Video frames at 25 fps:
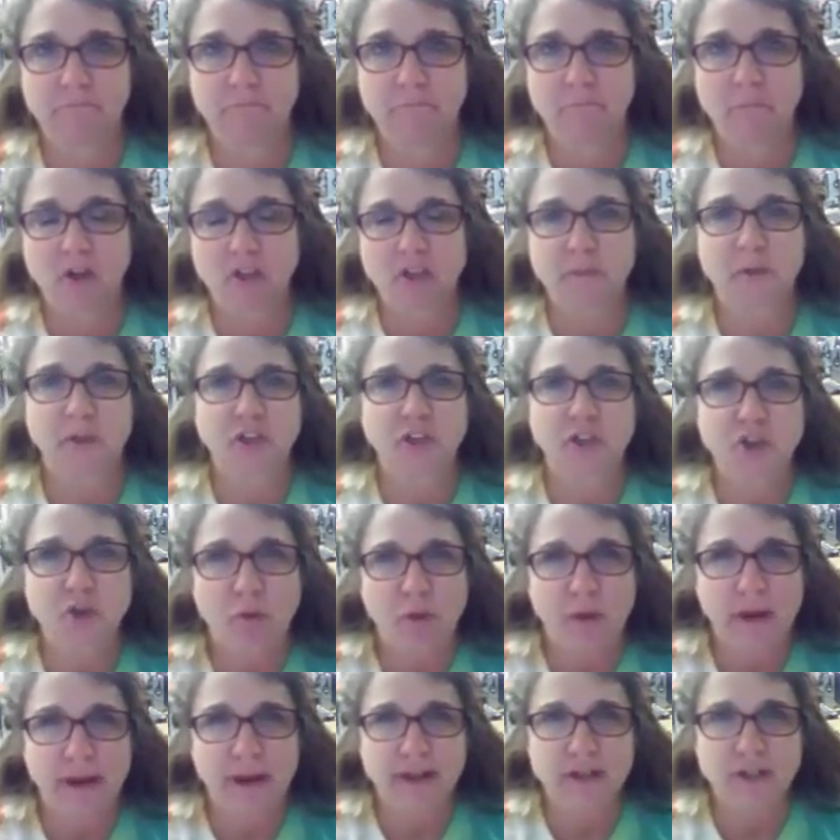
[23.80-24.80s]
multiple
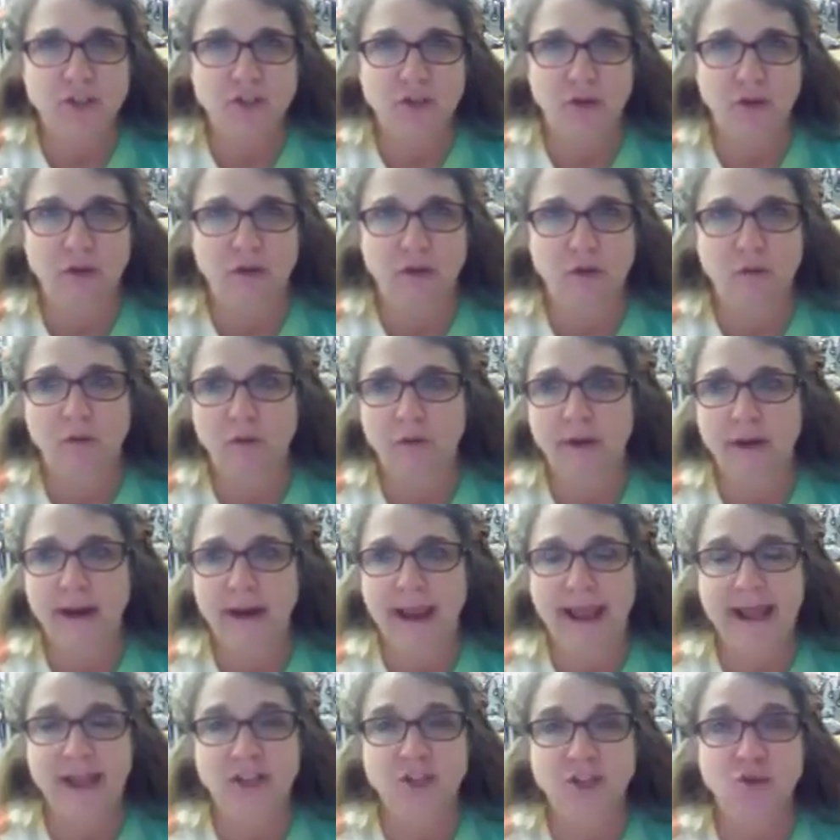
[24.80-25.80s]
choice or
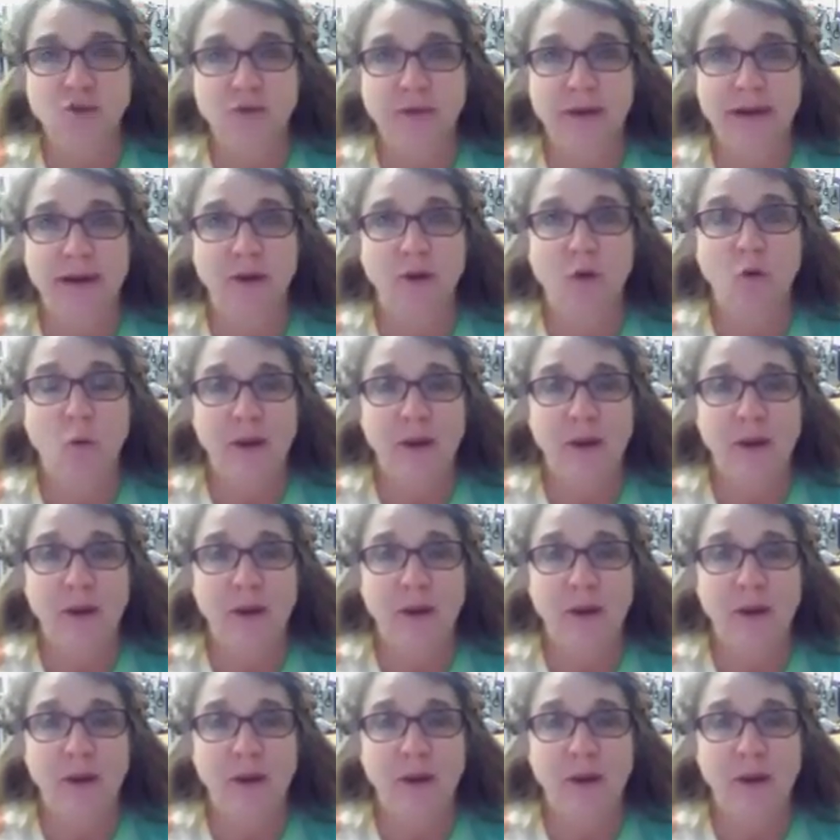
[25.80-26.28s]
answering